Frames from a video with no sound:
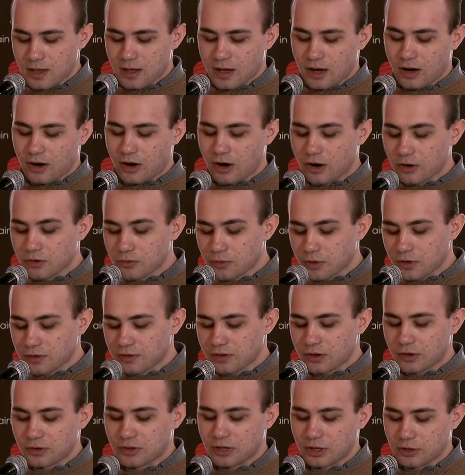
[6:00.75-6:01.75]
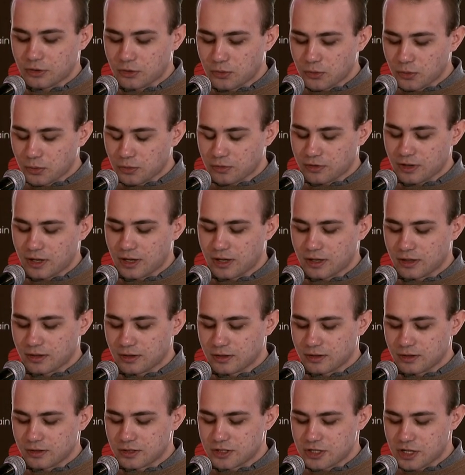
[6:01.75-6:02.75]
a hairdresser, tattoos,
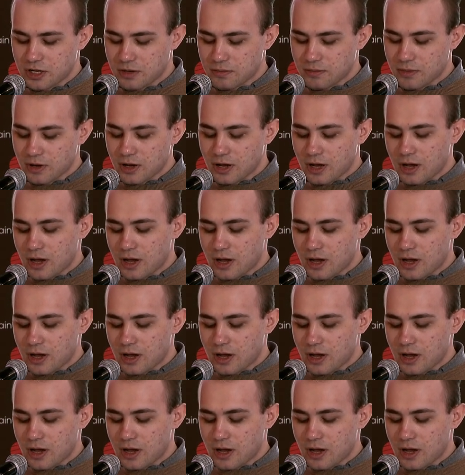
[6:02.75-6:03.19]
and gym,